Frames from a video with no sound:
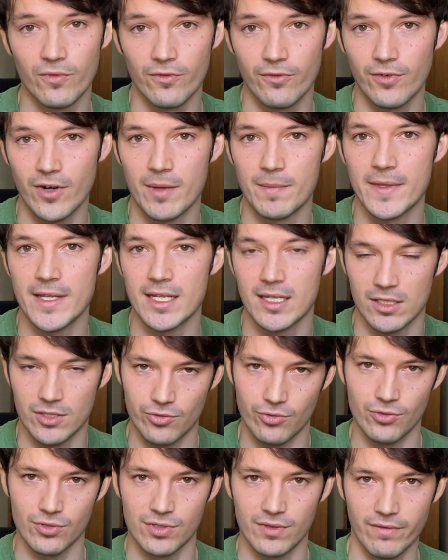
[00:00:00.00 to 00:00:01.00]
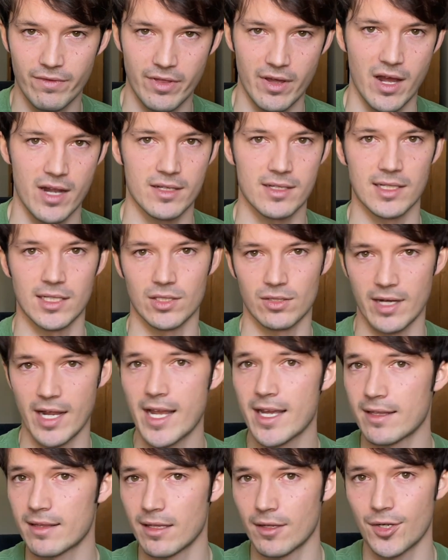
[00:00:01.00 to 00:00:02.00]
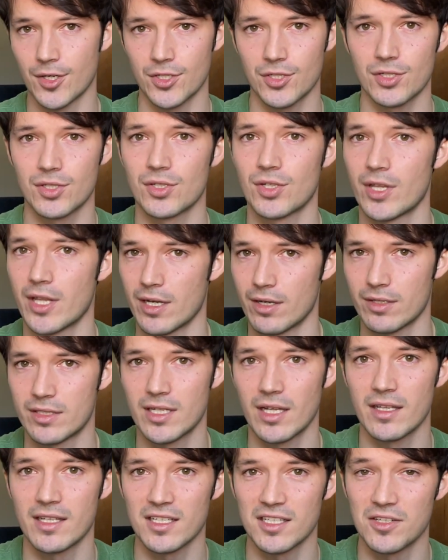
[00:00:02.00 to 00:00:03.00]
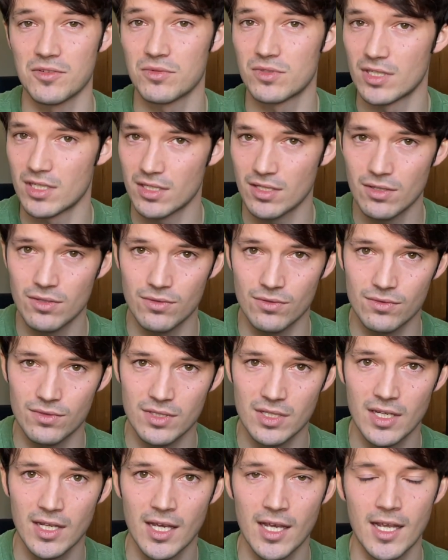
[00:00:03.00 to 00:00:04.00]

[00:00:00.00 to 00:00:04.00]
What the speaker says: from the intrusive thoughts in your head that are telling you to use.